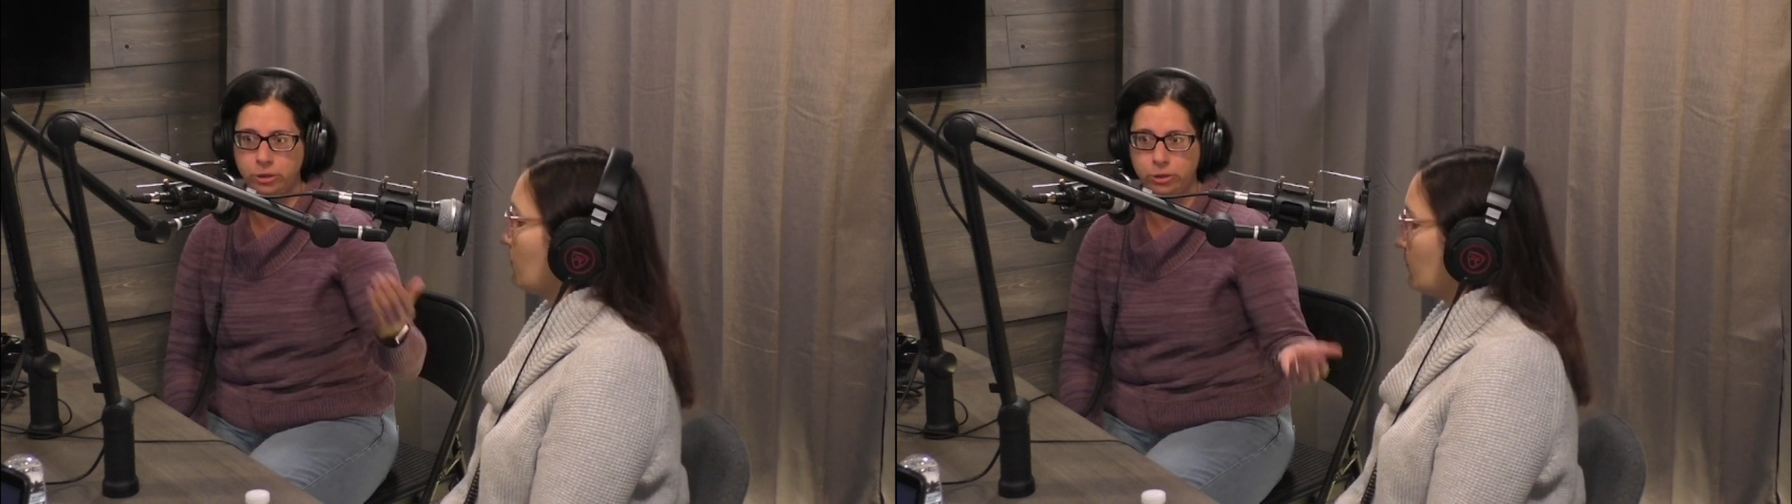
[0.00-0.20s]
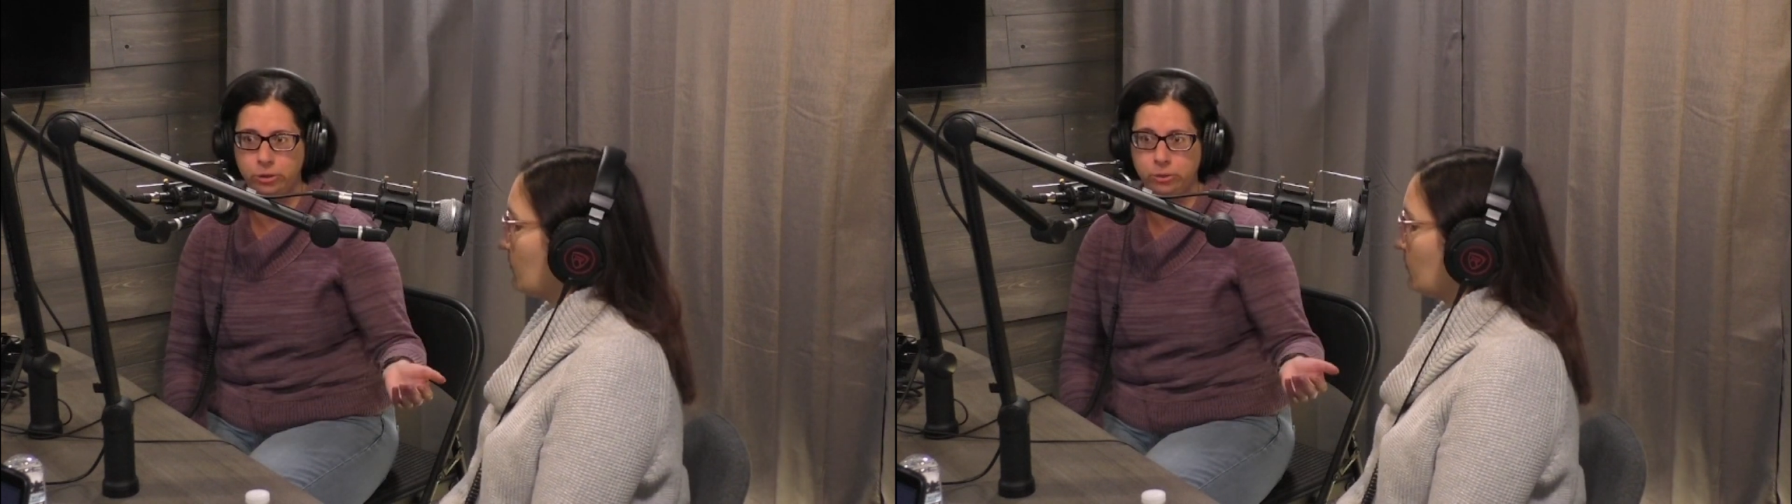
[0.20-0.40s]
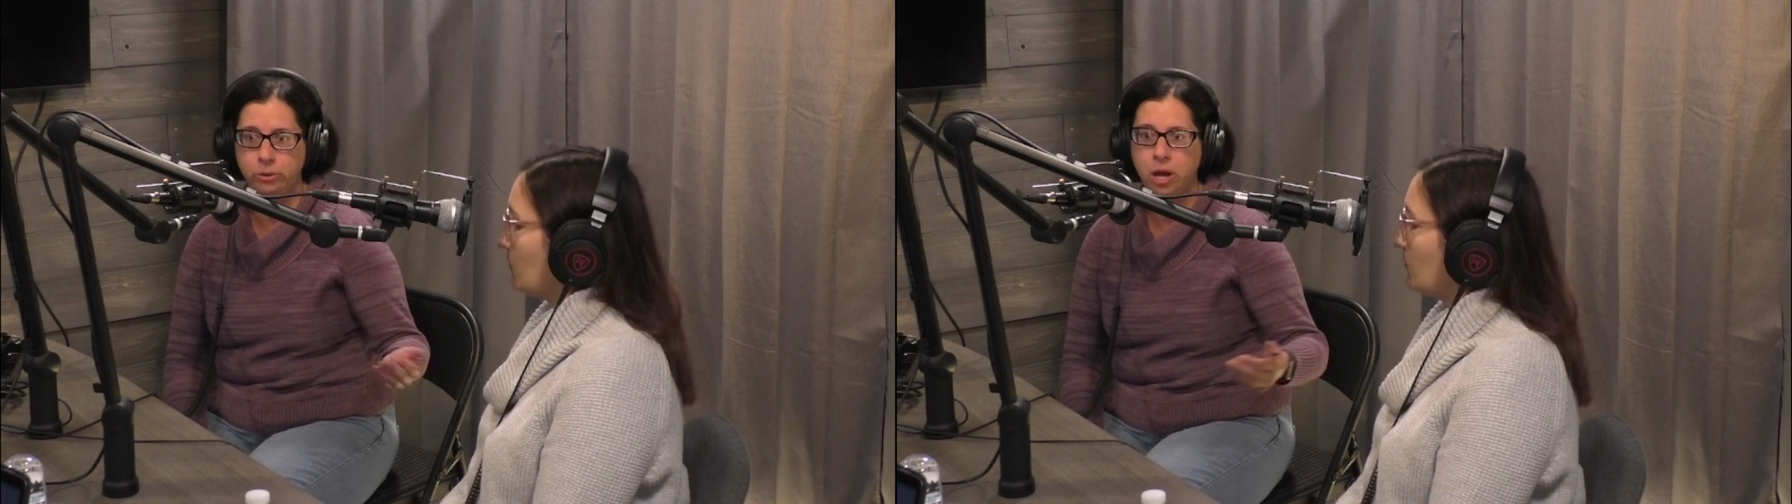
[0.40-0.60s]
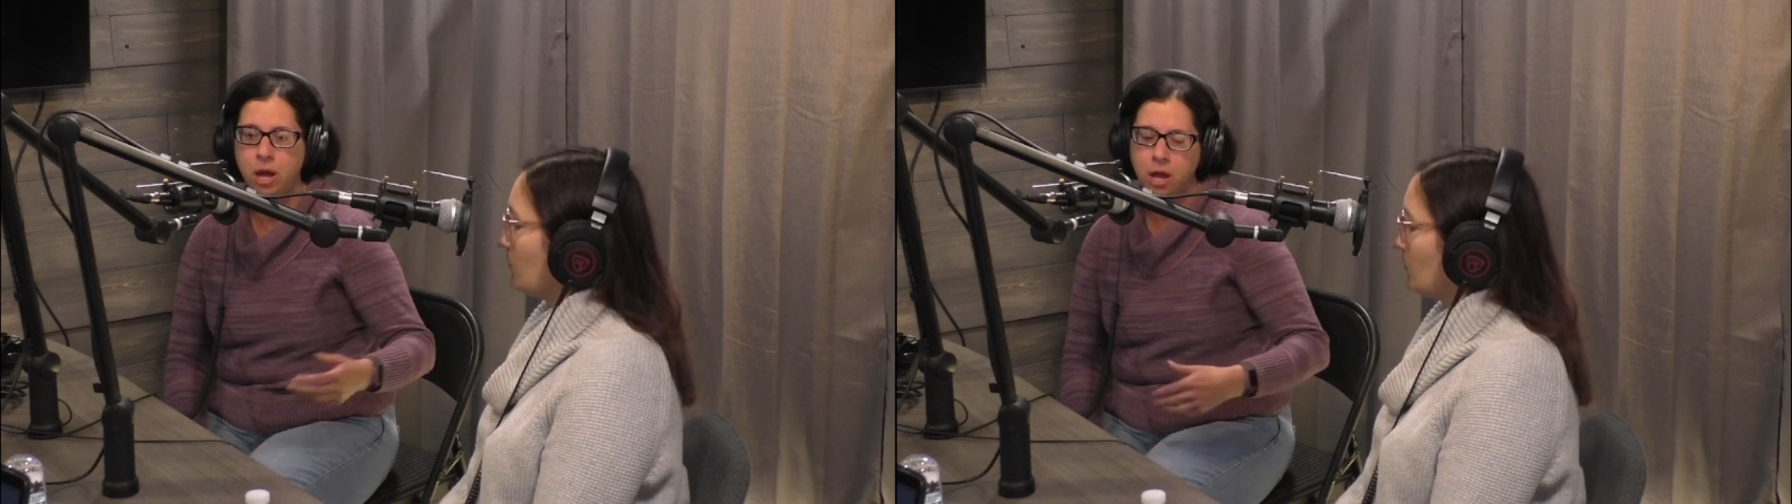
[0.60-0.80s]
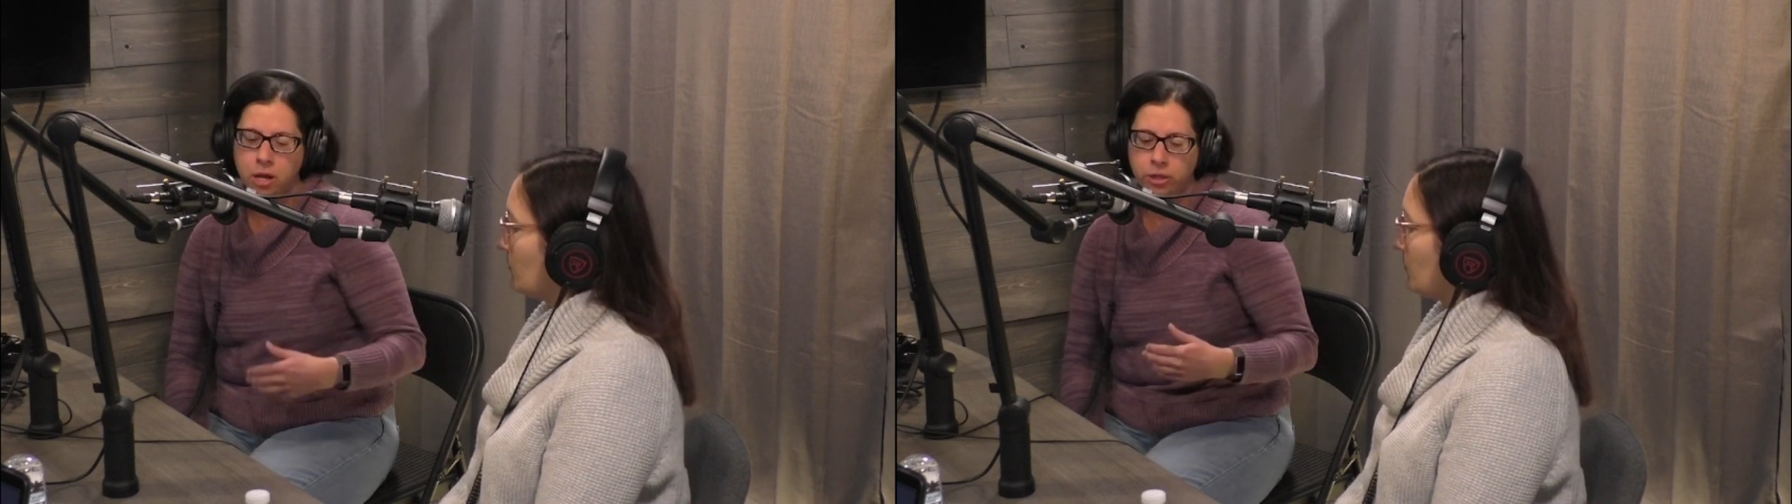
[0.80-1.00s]
to,
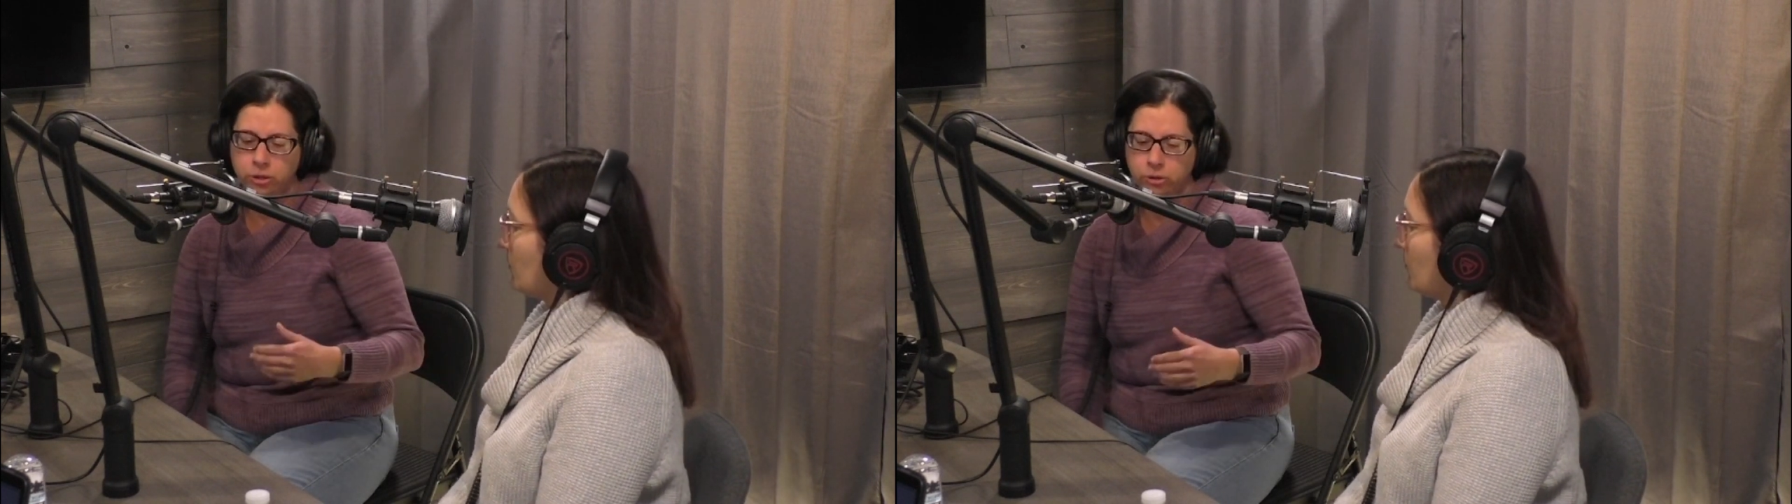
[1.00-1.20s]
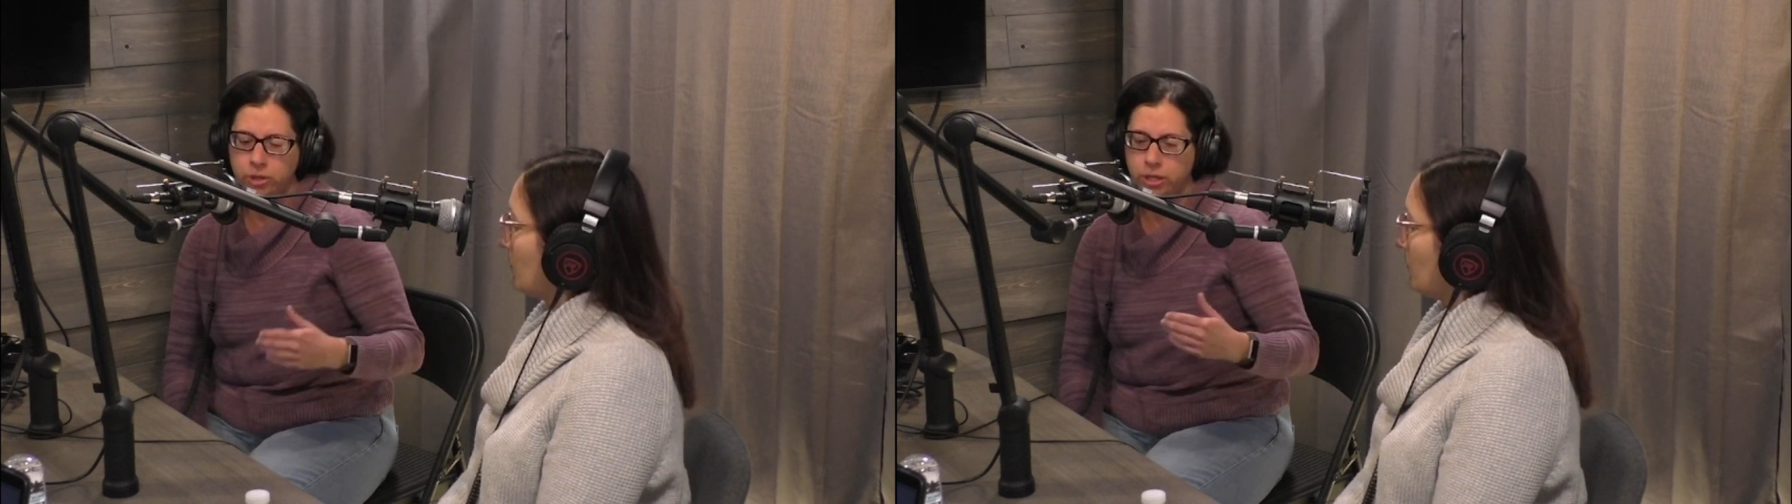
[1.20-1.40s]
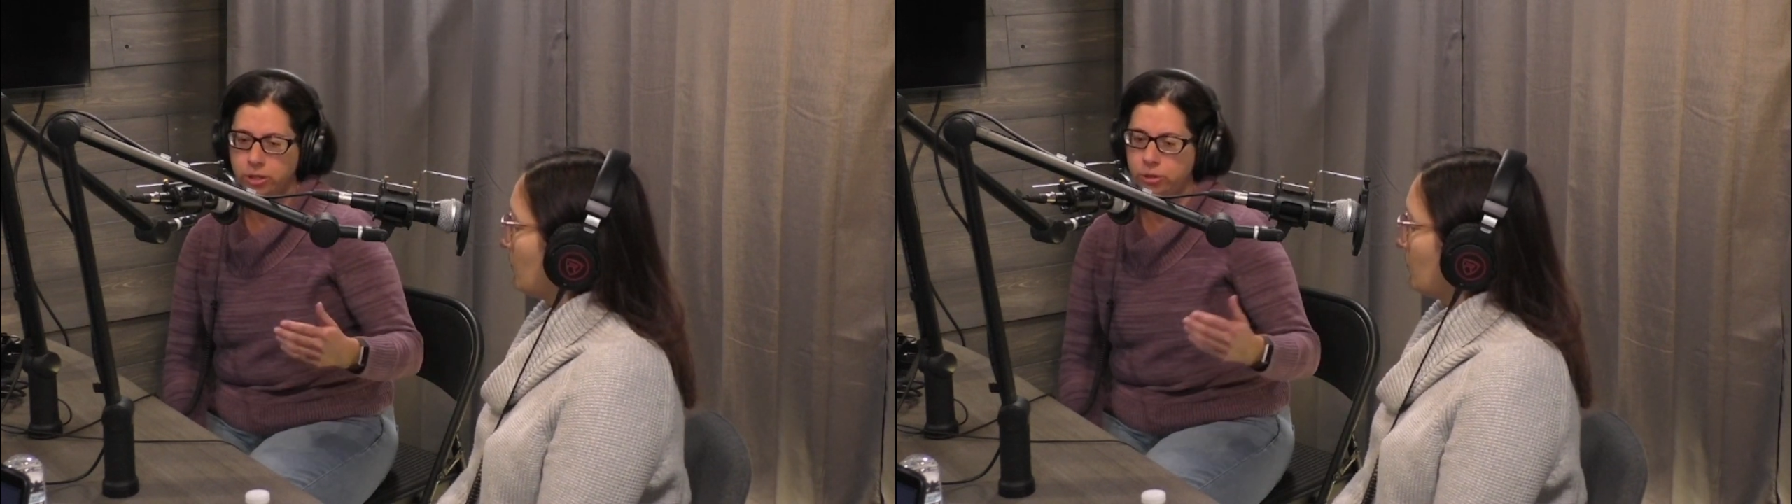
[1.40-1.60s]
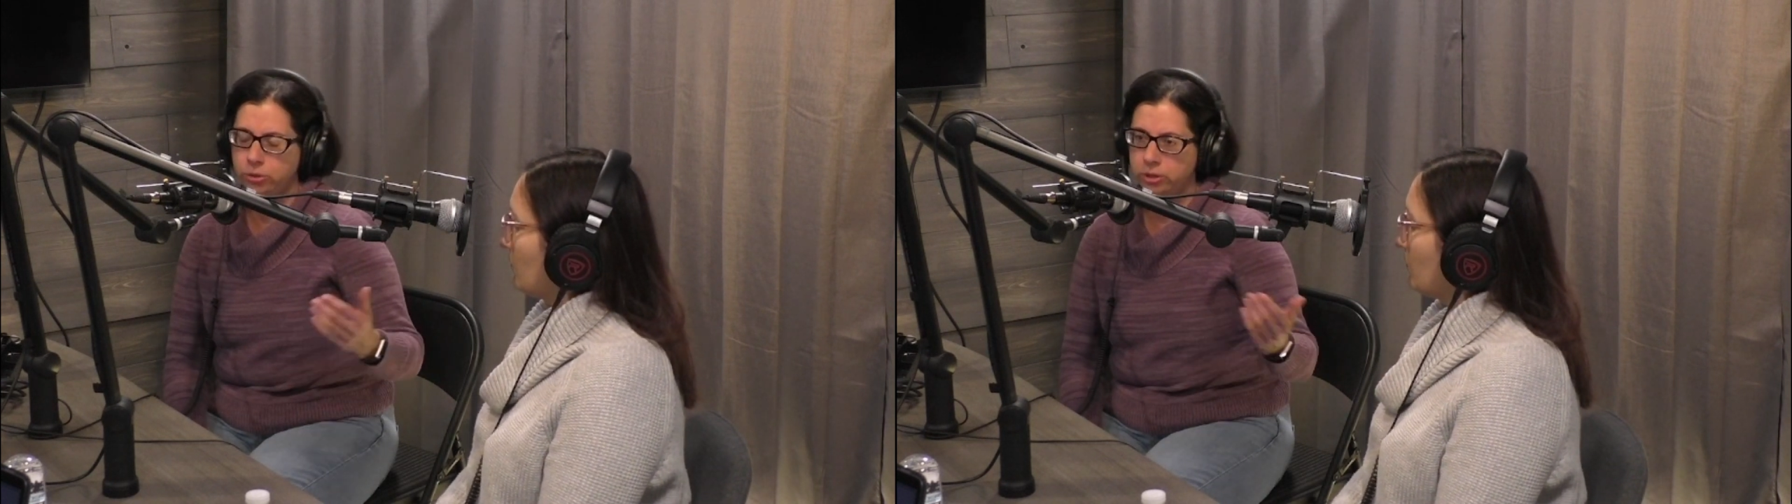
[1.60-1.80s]
you know, get into